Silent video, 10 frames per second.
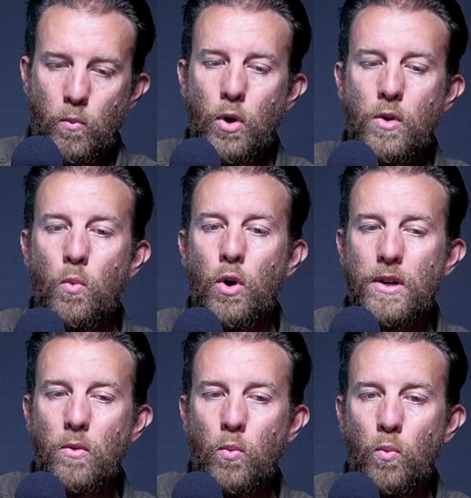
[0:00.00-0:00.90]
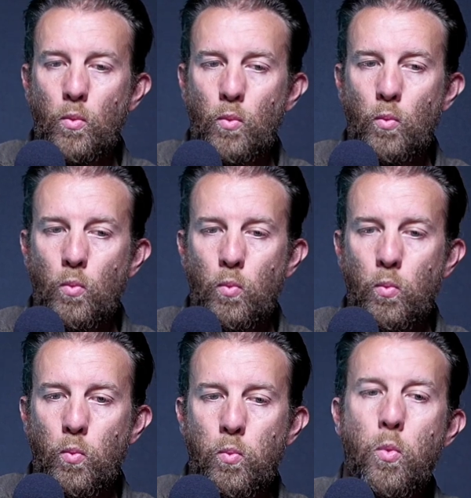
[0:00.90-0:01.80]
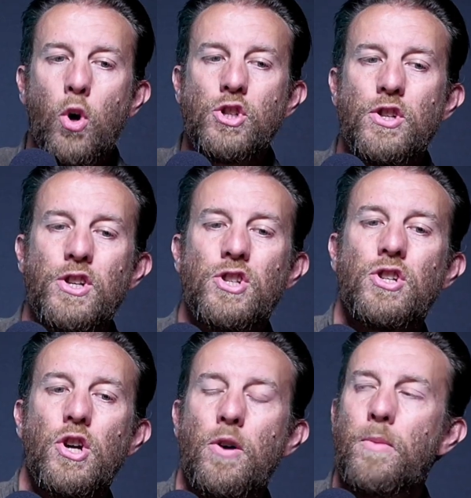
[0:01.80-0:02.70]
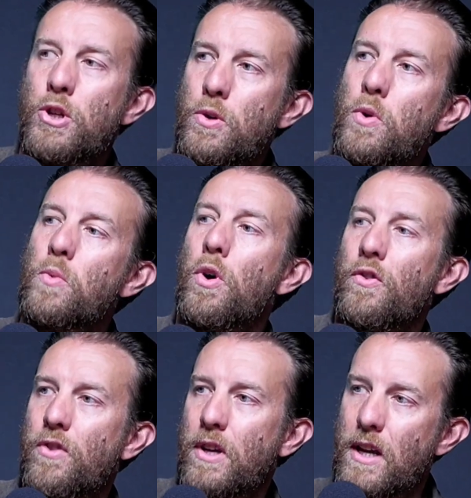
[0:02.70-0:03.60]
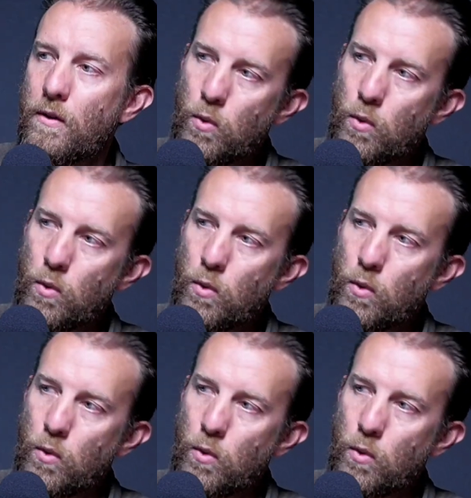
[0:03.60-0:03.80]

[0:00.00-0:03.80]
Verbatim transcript: what, what, what's the sermon you would want to give?